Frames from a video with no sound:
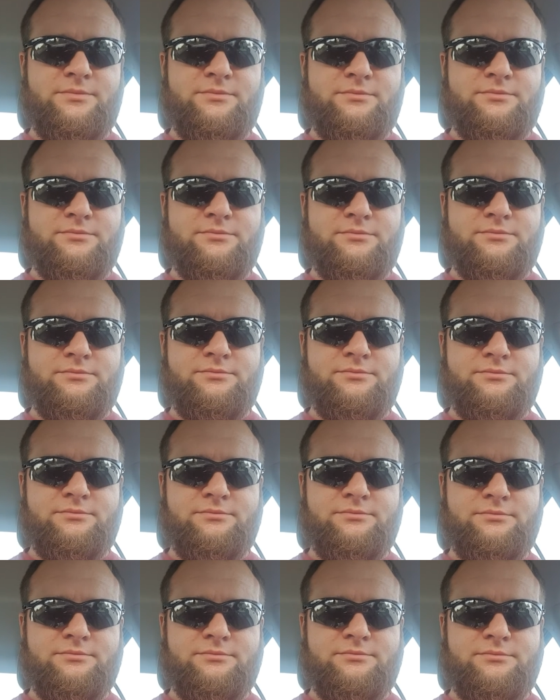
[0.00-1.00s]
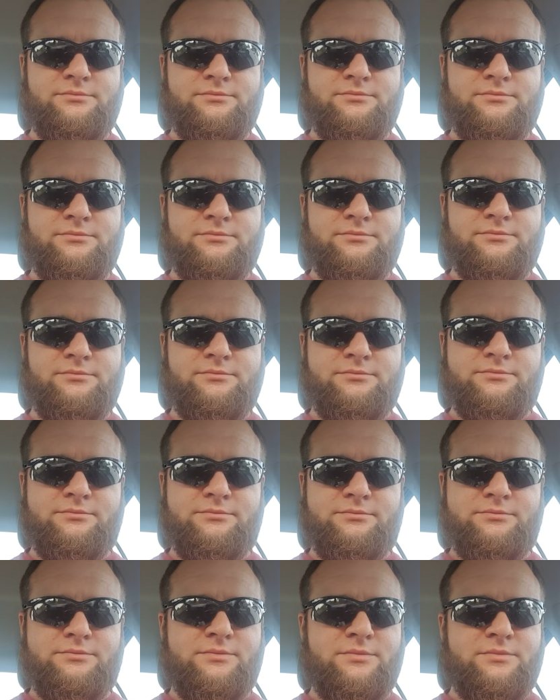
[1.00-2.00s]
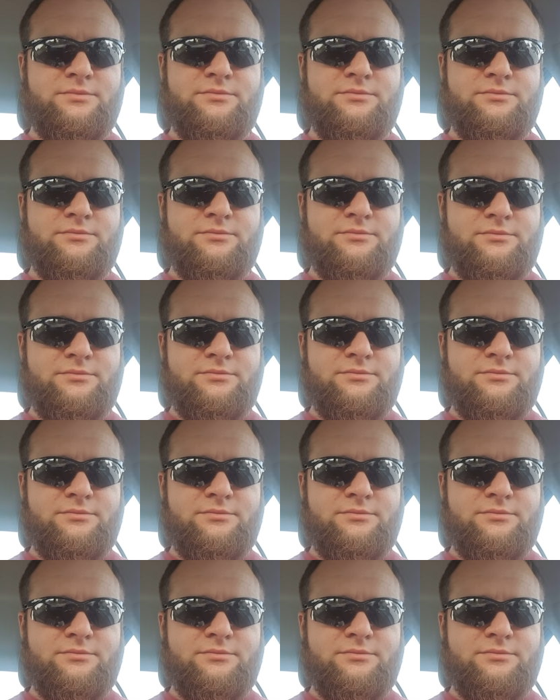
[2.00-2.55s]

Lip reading: (silence)